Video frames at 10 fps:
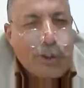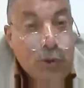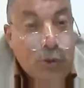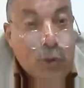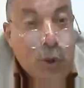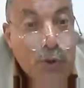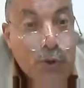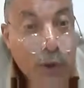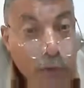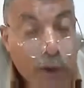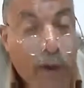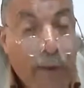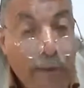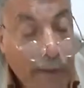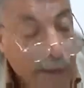research this year.
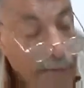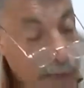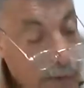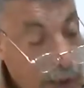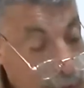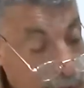This is the